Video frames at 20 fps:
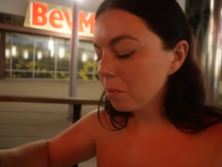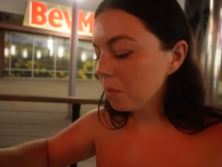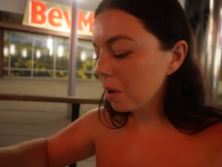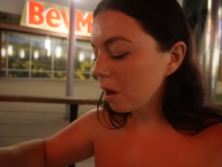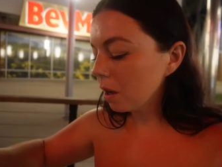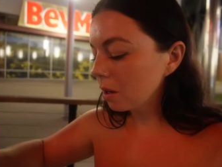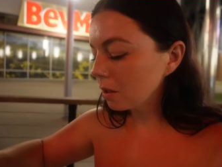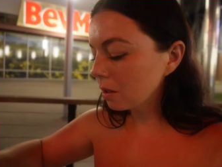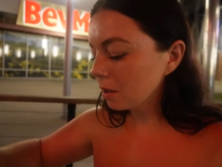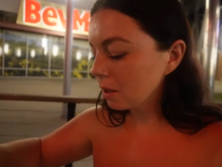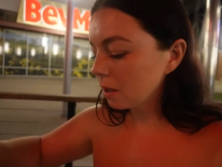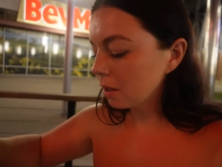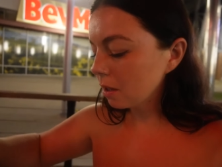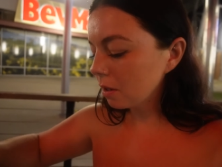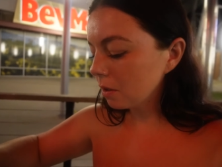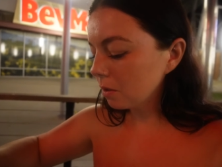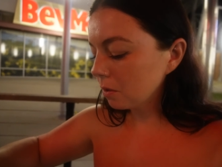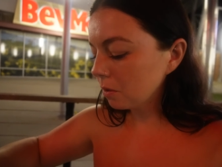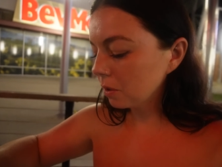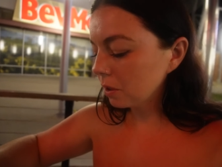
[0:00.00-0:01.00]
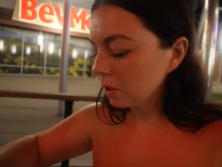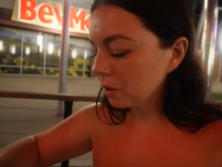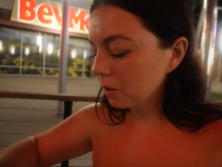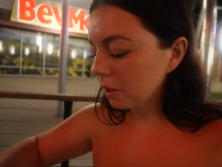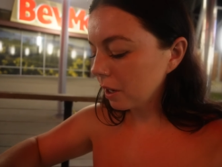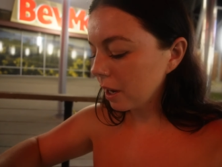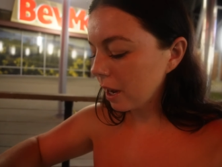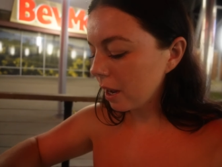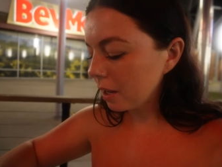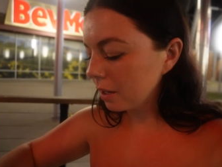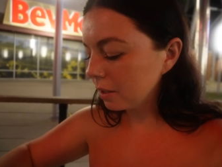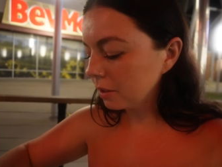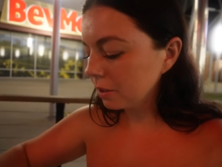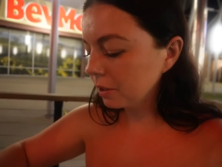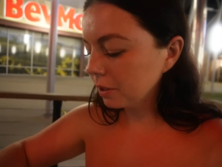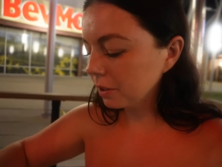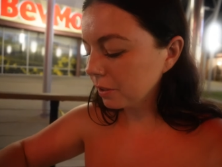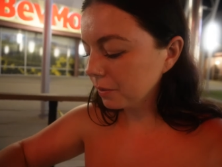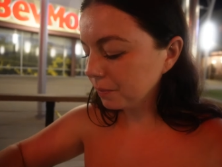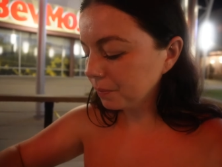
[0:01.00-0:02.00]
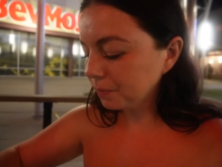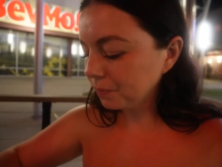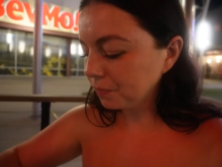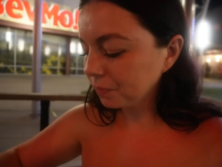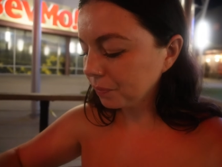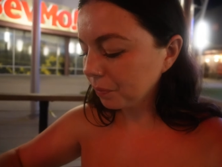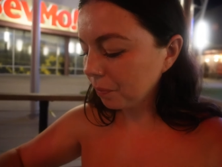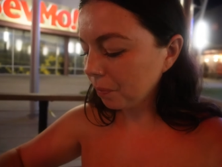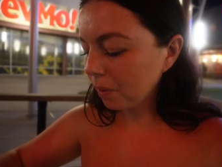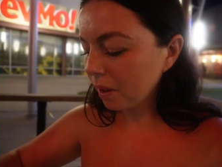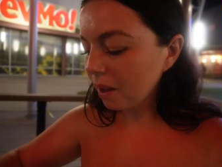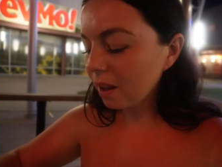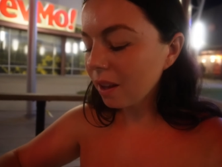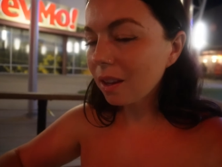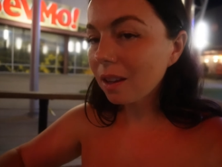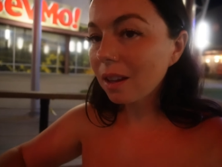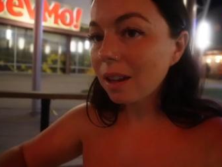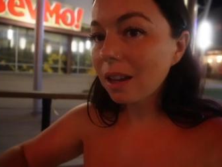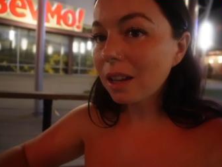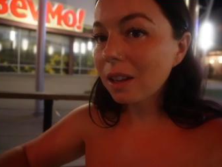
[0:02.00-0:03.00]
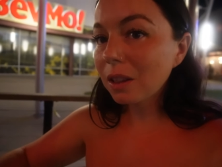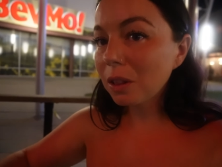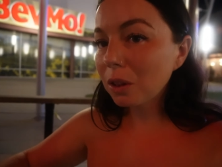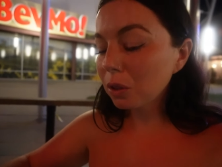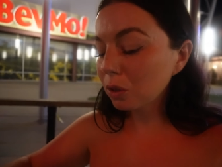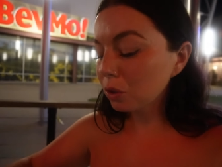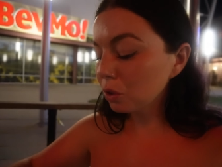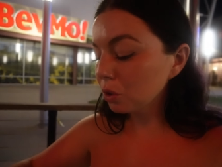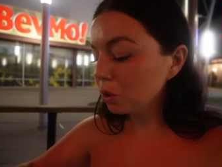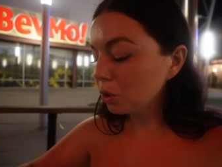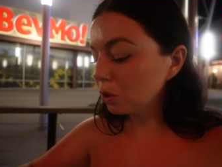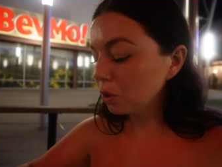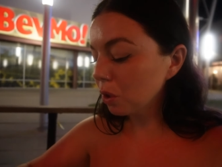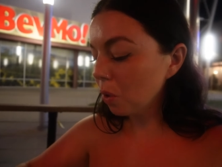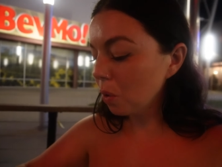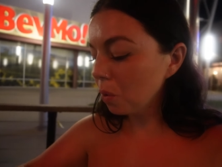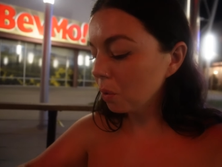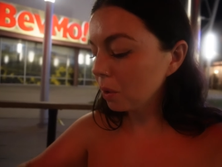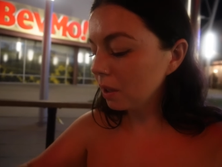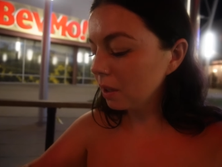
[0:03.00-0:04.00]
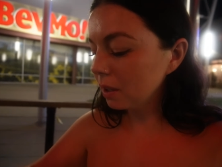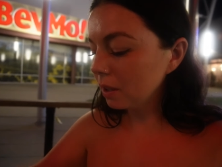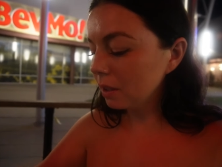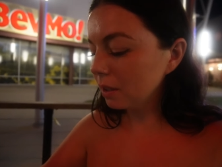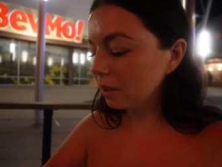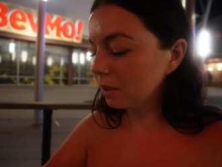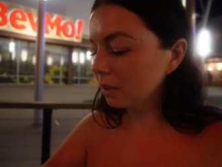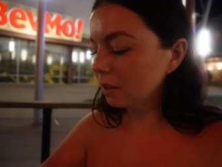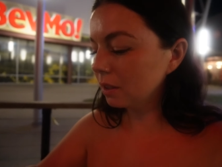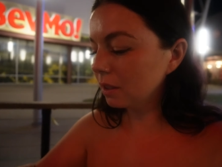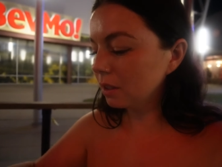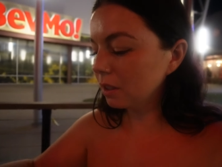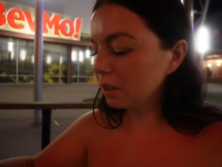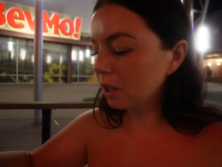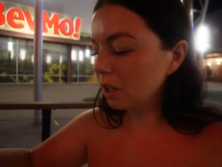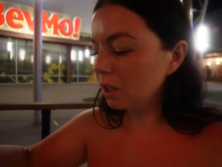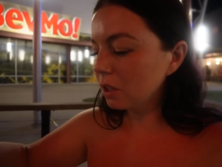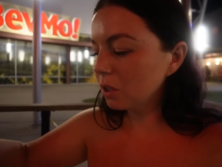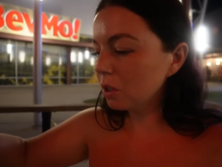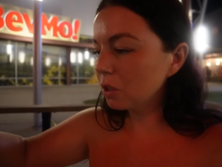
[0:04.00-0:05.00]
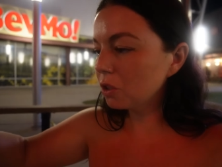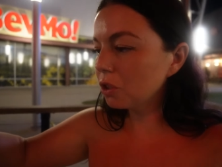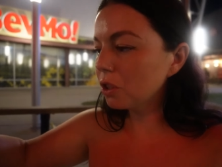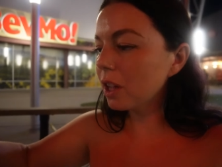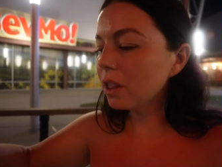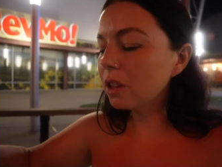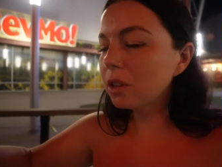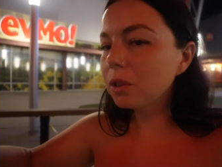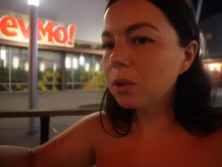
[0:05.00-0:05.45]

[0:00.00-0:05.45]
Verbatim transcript: the pasta with you guys. It looks so good. Let's try the